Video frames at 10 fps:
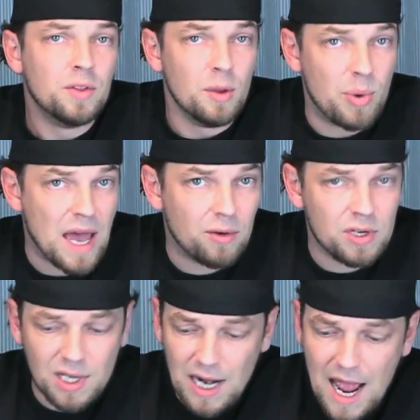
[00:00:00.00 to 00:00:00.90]
the
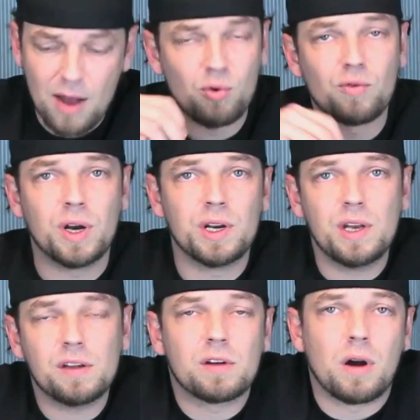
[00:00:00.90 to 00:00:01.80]
batteries that I will run in
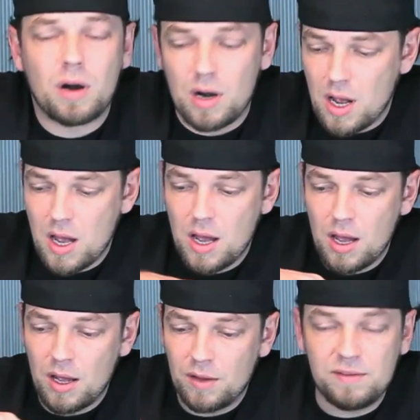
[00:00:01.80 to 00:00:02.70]
this car,
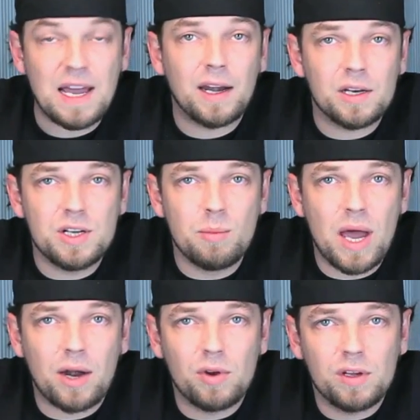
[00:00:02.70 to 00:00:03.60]
uh, Dinogy
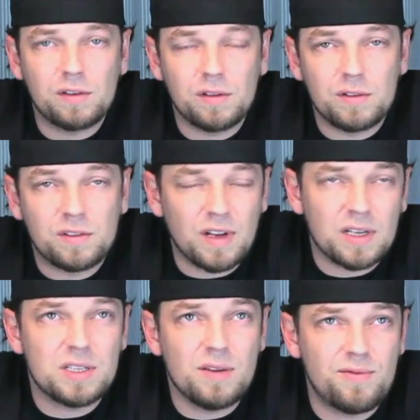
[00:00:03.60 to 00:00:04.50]
batteries,
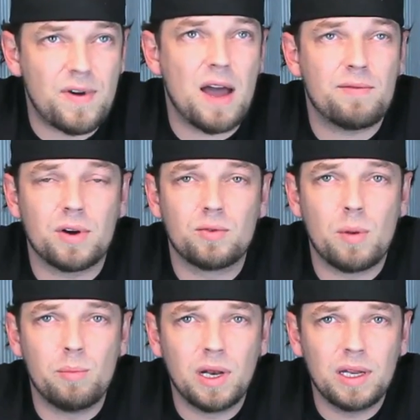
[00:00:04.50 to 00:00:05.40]

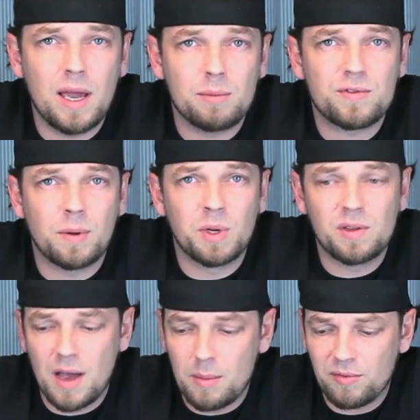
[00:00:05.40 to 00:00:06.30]
6500 milliamps from the
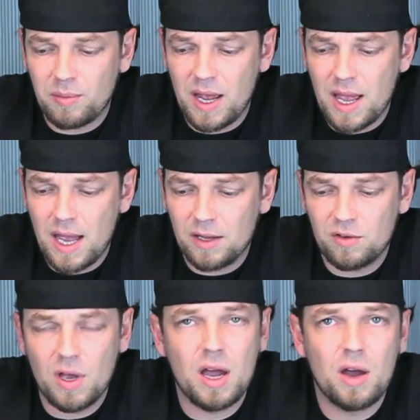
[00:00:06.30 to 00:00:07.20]
top of my head
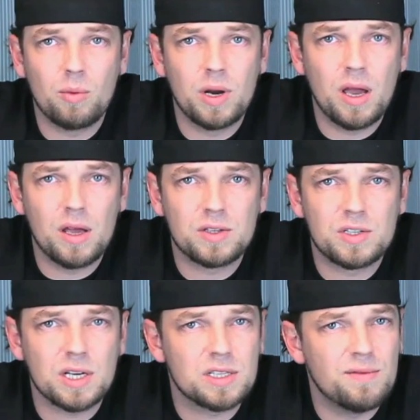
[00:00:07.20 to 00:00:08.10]
uh, with a
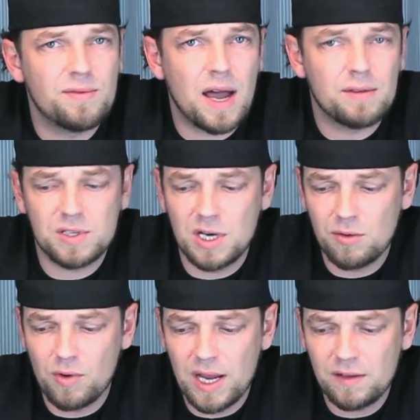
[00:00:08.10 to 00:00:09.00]

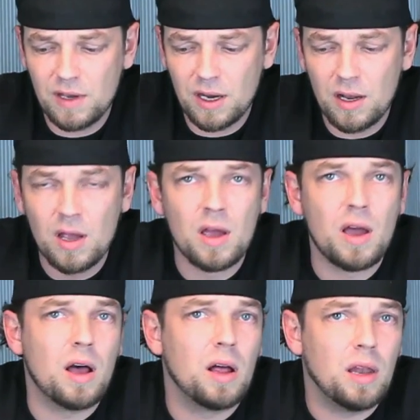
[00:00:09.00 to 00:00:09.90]
65C rating,
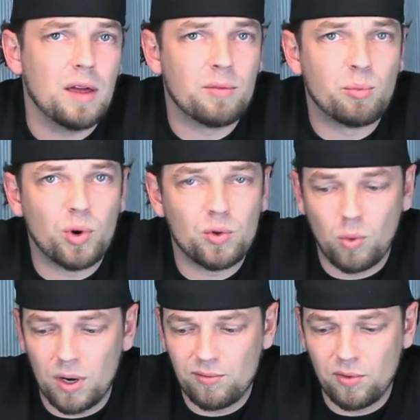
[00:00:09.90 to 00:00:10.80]

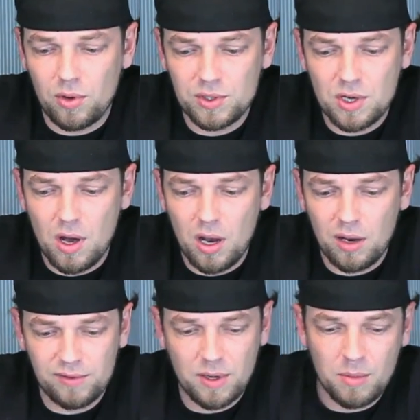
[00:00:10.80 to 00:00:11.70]
11.1 uh, volts,
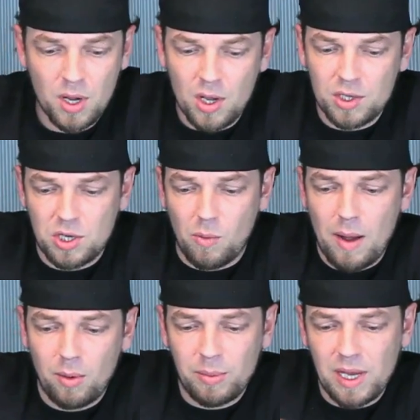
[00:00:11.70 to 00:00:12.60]
all of them. So
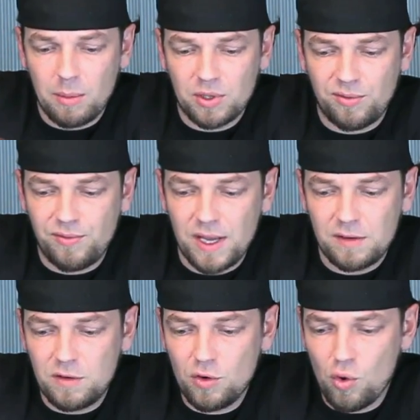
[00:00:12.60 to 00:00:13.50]
I will be able to
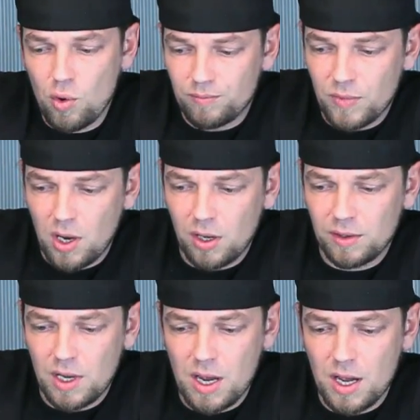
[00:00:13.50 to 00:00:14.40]
fit two
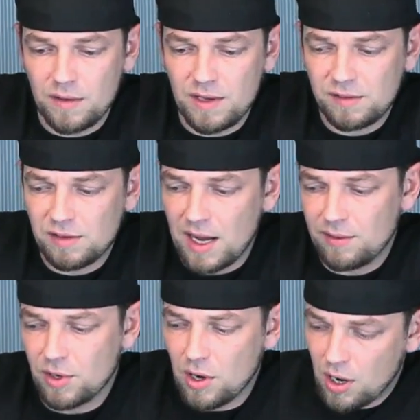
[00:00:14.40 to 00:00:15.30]
on uh, this side
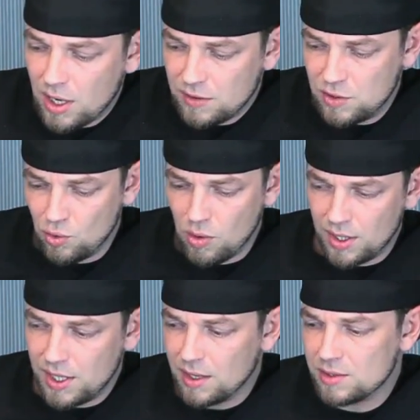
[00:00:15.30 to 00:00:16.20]
of the car and two
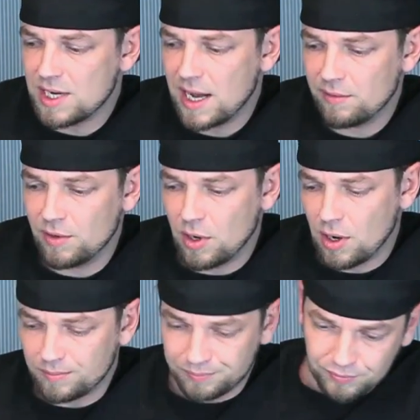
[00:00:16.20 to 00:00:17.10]
on the other side of the
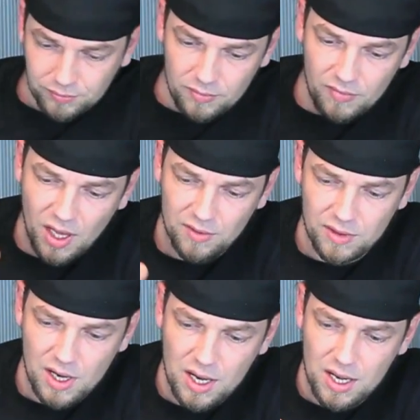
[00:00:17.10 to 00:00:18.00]
car.
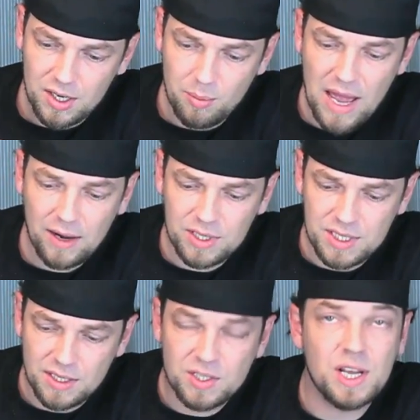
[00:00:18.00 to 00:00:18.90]
Uh, the
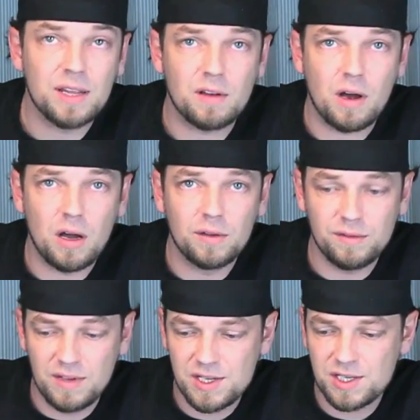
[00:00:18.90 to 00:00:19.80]
batteries that sit
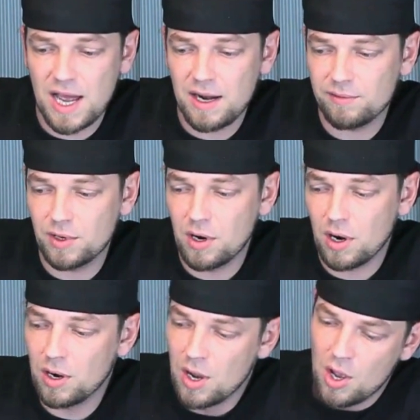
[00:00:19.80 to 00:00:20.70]
on this side of the
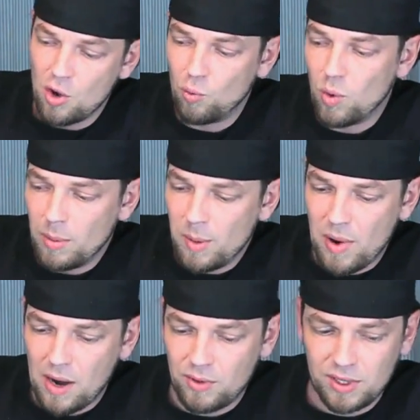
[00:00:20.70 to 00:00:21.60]
car will be
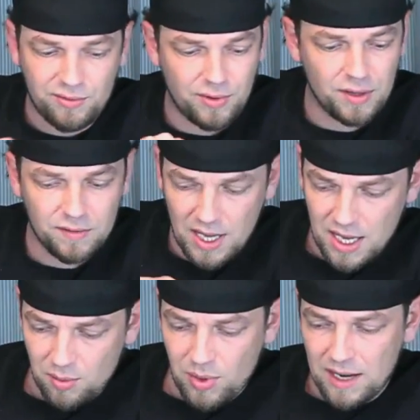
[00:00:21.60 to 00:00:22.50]
powering the front
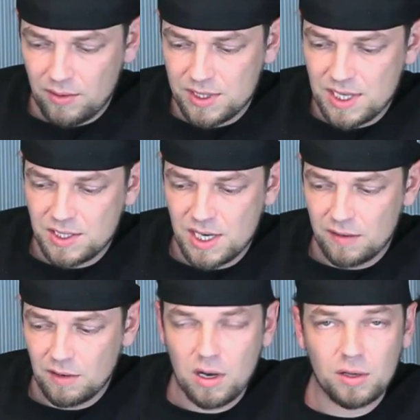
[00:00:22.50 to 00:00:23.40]
and the batteries that
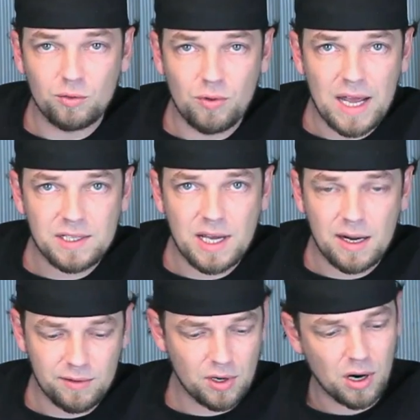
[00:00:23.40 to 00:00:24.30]
sit on the right
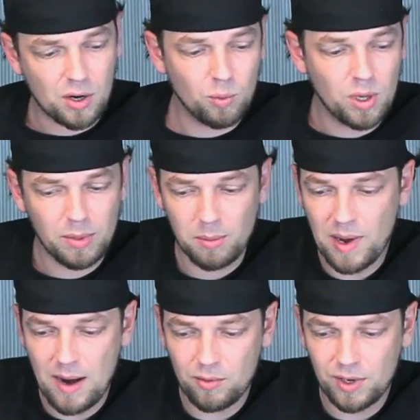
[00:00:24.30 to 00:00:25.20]
side of the car will be
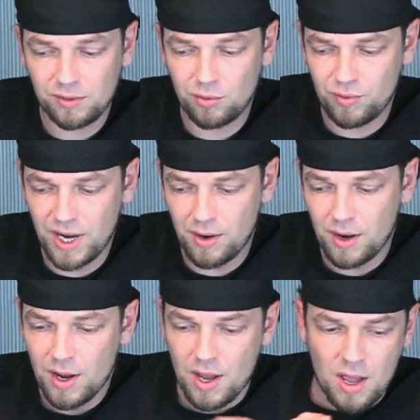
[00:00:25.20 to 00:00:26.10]
powering the
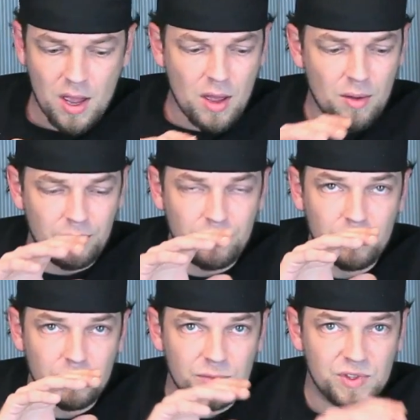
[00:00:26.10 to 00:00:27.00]
rear
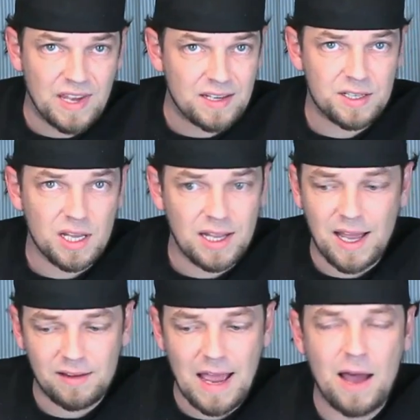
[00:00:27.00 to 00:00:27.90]
testing
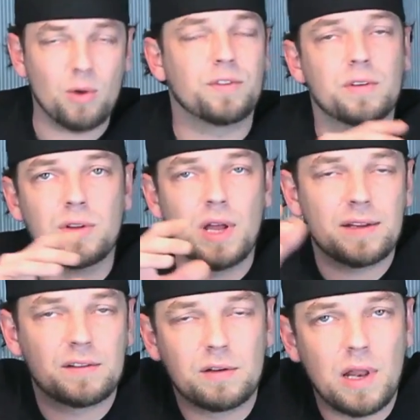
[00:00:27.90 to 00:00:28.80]
that out,
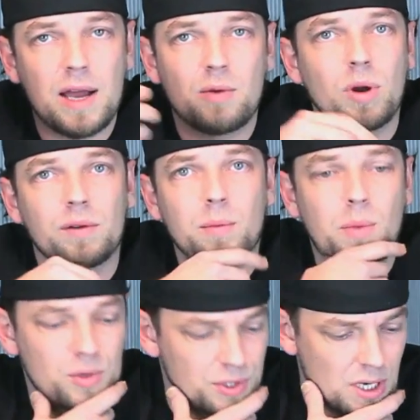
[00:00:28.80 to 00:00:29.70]
that's like one of the
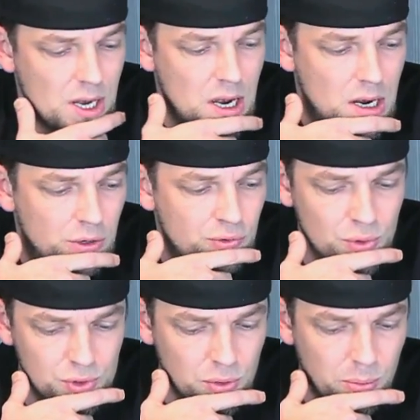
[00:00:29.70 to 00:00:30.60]
most uh,
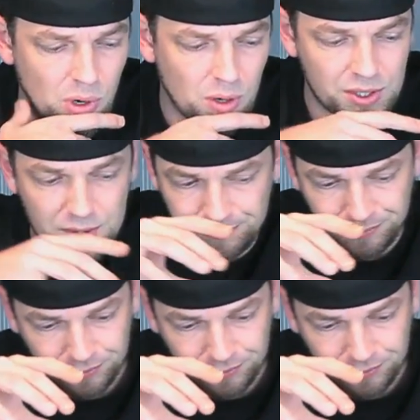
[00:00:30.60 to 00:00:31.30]
crucial parts.